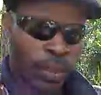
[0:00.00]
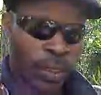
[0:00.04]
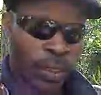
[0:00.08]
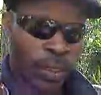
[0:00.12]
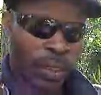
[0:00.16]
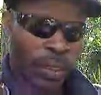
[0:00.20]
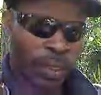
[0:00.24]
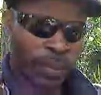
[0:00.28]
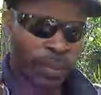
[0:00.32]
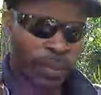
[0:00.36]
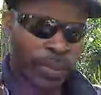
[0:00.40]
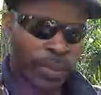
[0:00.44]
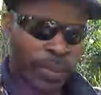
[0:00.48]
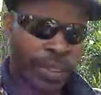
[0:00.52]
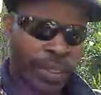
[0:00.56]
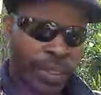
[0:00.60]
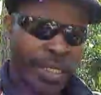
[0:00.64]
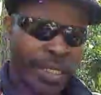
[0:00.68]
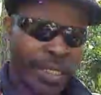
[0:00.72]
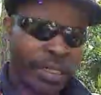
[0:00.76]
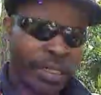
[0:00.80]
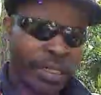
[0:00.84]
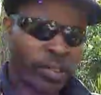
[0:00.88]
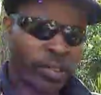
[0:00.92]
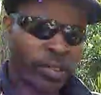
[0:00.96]
Um, I
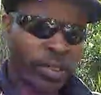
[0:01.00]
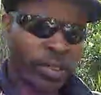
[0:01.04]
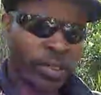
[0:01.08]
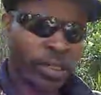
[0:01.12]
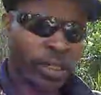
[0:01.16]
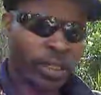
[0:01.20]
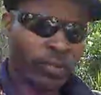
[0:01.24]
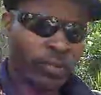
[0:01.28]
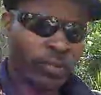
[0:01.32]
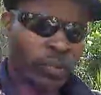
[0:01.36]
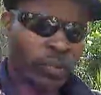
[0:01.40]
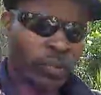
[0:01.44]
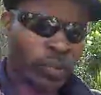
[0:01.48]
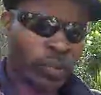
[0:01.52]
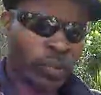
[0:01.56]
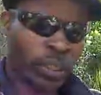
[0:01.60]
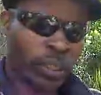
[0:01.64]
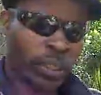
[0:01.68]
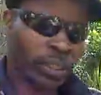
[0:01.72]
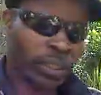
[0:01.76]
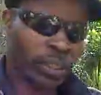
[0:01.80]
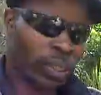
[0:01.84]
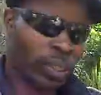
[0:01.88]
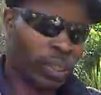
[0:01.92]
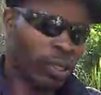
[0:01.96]
think I'm going to give you
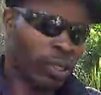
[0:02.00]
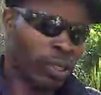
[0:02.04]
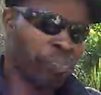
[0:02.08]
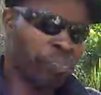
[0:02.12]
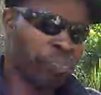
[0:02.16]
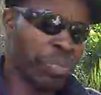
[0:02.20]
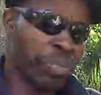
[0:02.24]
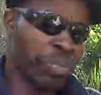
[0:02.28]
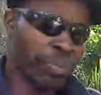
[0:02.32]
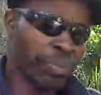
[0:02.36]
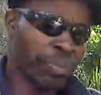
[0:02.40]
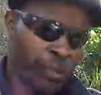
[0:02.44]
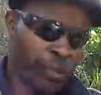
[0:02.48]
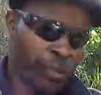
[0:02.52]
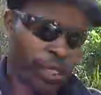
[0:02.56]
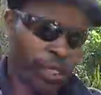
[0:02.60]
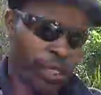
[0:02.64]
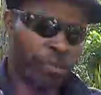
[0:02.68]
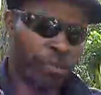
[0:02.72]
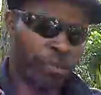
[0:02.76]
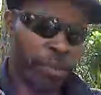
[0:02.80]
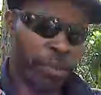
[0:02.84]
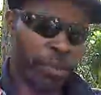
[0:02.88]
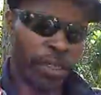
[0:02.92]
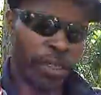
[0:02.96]
one called Memory
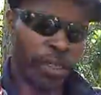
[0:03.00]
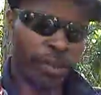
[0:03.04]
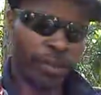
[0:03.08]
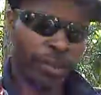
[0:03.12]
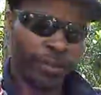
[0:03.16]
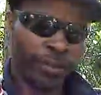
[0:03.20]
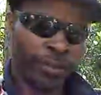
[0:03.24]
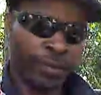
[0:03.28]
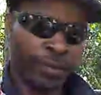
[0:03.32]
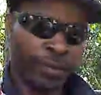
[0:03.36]
of My Mother.